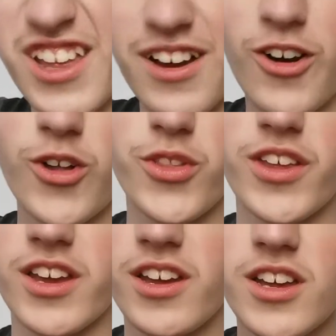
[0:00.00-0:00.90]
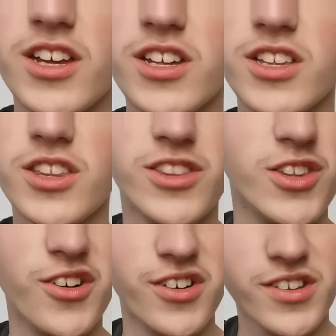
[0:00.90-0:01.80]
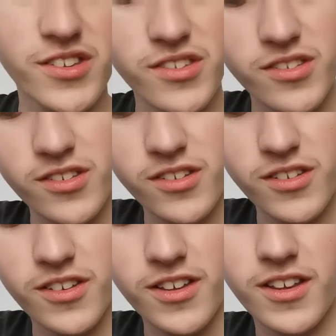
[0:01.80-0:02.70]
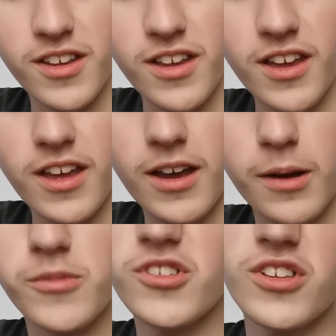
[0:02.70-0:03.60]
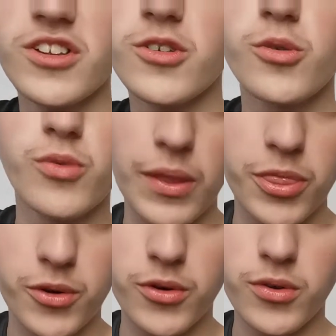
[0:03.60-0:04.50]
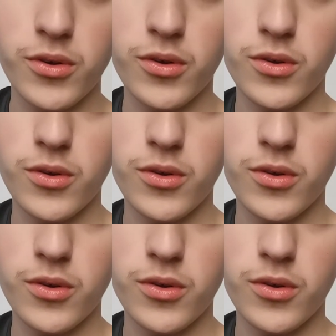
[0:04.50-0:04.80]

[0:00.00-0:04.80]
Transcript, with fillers: it on there. Nice. Now I'm just gonna do a run through